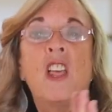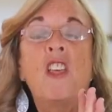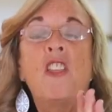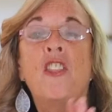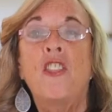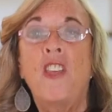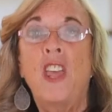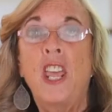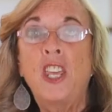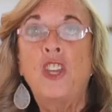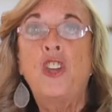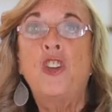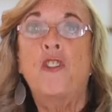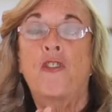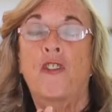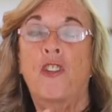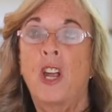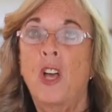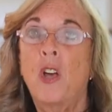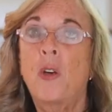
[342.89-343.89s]
Thank you
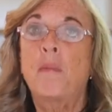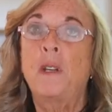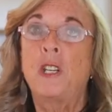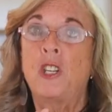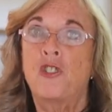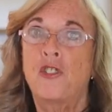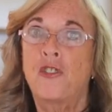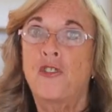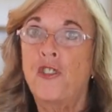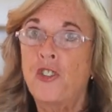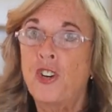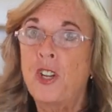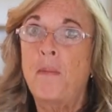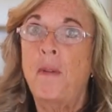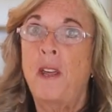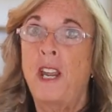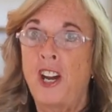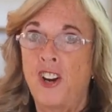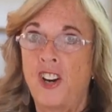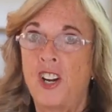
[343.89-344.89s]
for helping to free
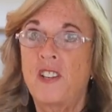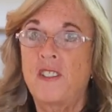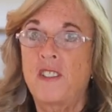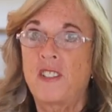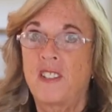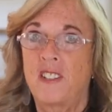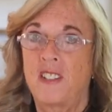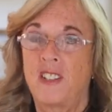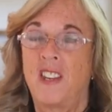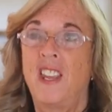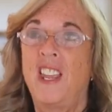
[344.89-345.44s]
Paris."